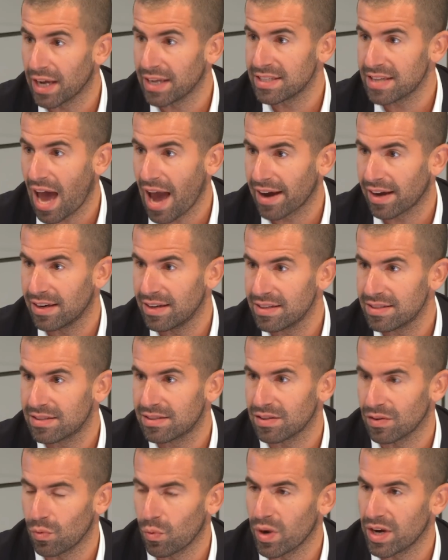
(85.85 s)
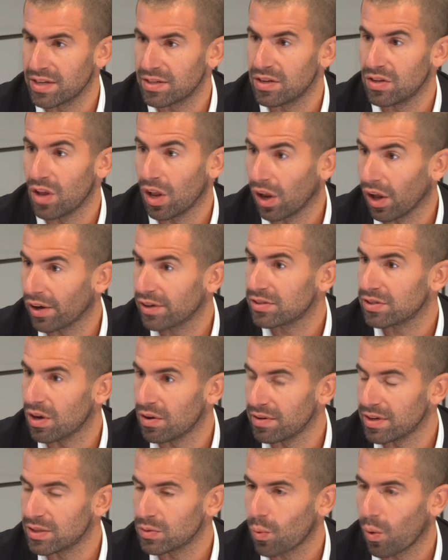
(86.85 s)
antagonists, of which
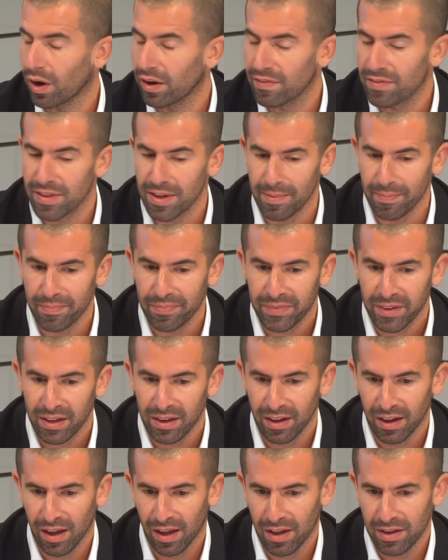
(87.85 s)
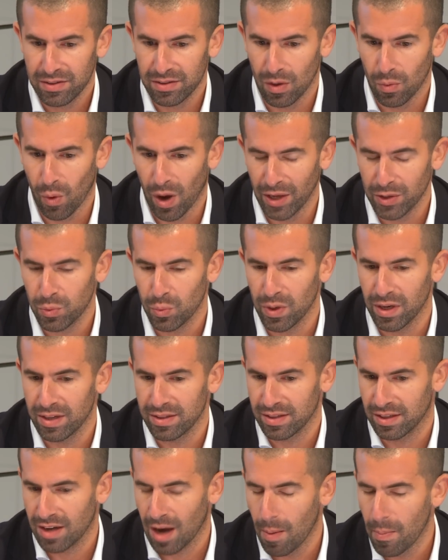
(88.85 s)
naloxone is one of them. So whilst we
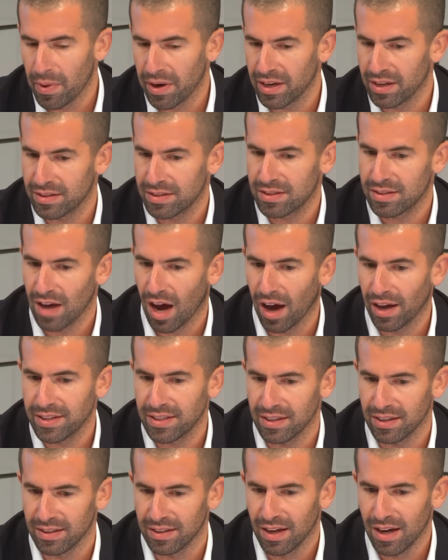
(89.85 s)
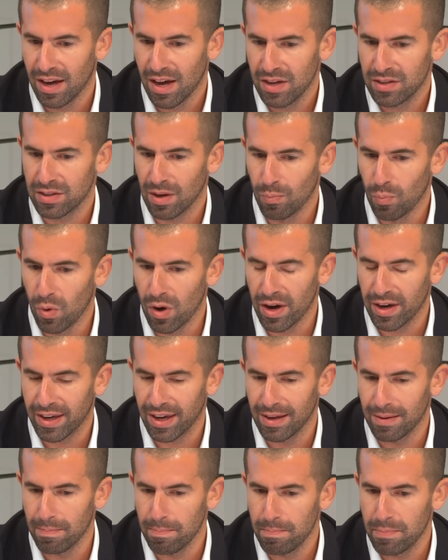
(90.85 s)
as a company had started some work
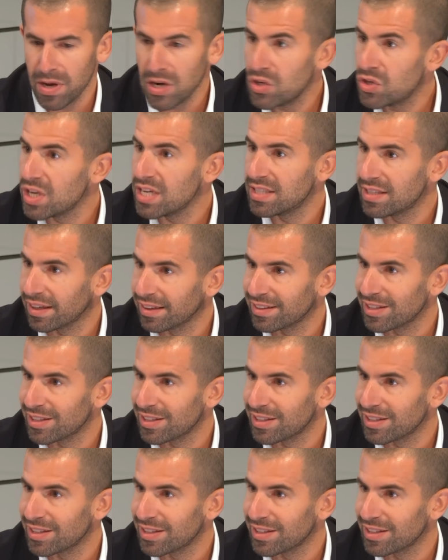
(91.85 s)
in binge eating